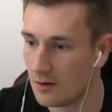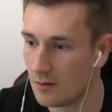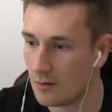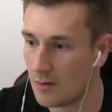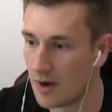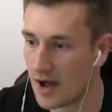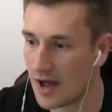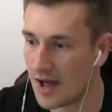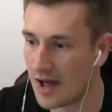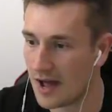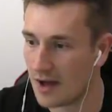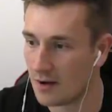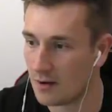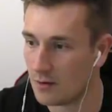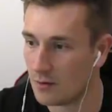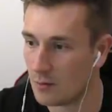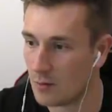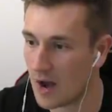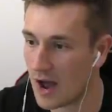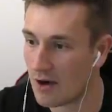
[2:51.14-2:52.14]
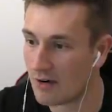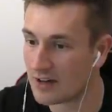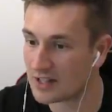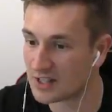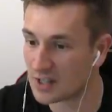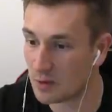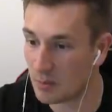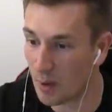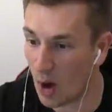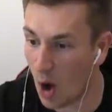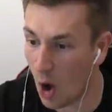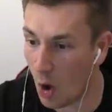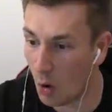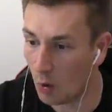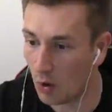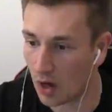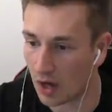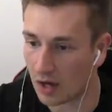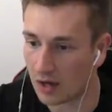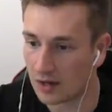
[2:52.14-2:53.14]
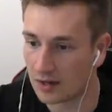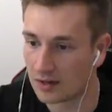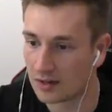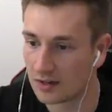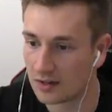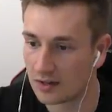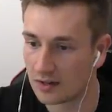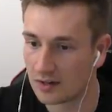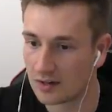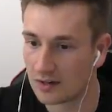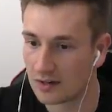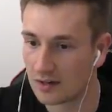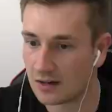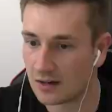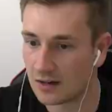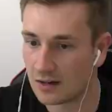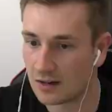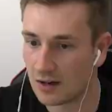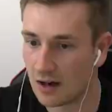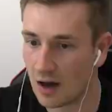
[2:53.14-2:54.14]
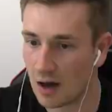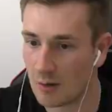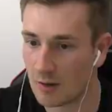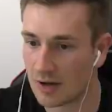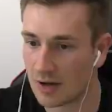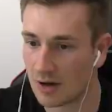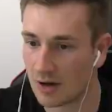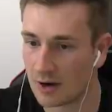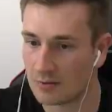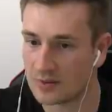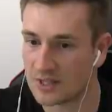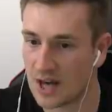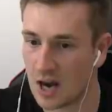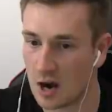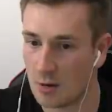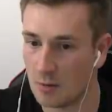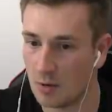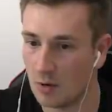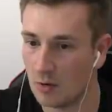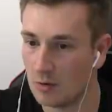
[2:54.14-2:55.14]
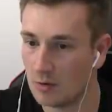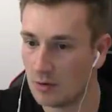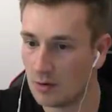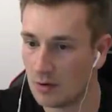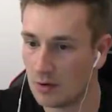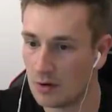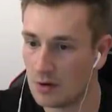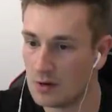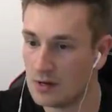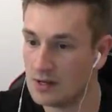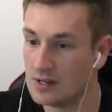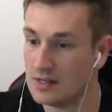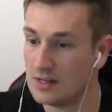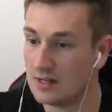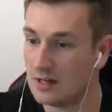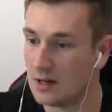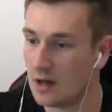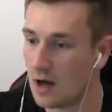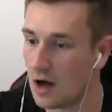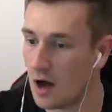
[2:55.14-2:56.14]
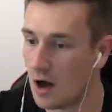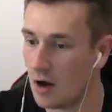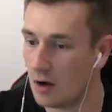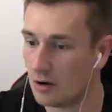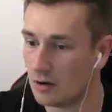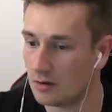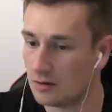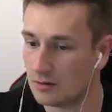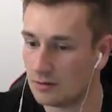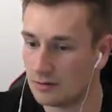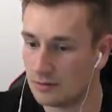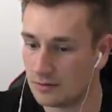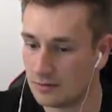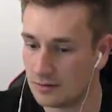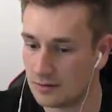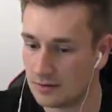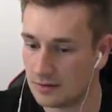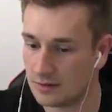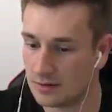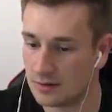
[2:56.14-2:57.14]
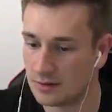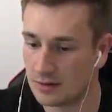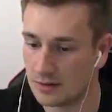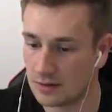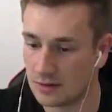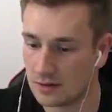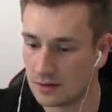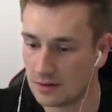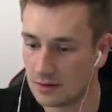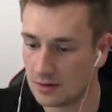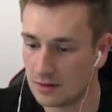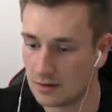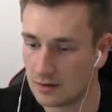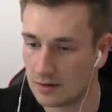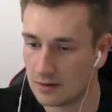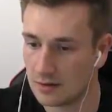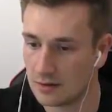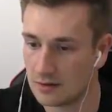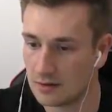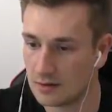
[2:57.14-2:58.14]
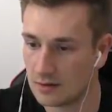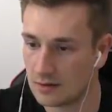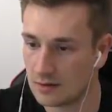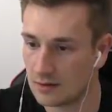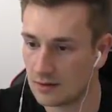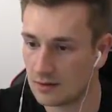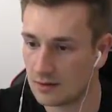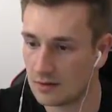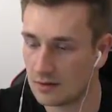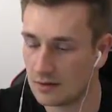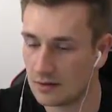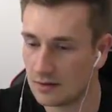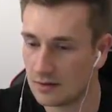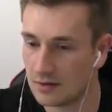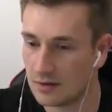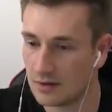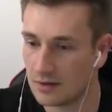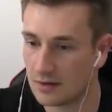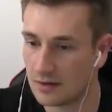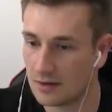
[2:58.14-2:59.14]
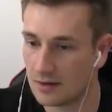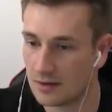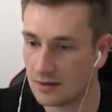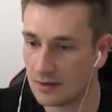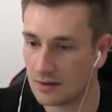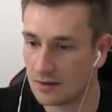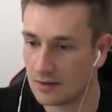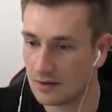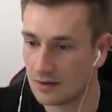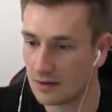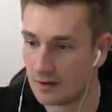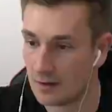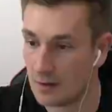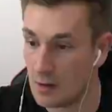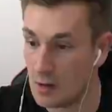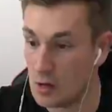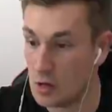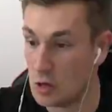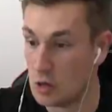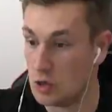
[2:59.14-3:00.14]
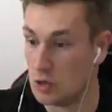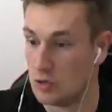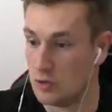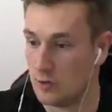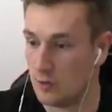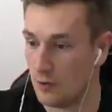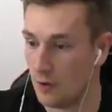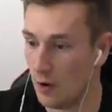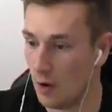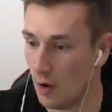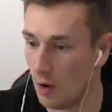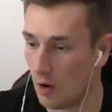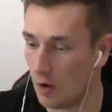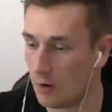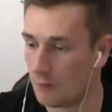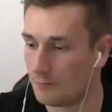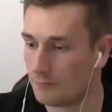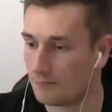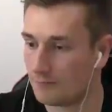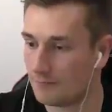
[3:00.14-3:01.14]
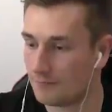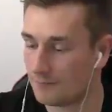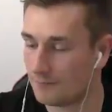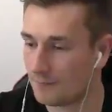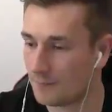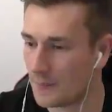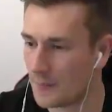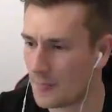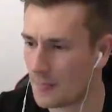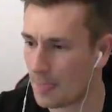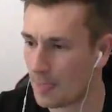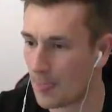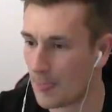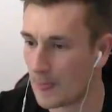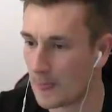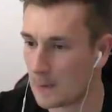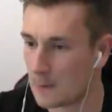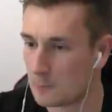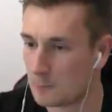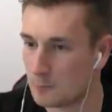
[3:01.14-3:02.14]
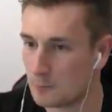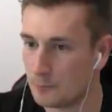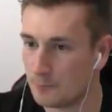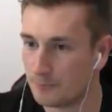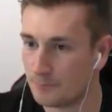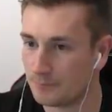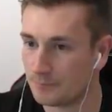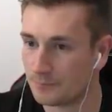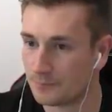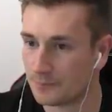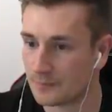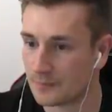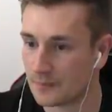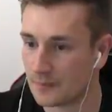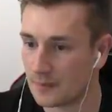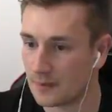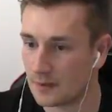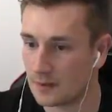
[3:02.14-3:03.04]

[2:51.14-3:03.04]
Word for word: I Where? Like Where is the ball? I got it. Oh my god, oh. I'm terrible. Mate, whenever I oh. whenever I get the ball, someone just knocks into me on my own team. What? It's Uncle Dick, whatever his name is.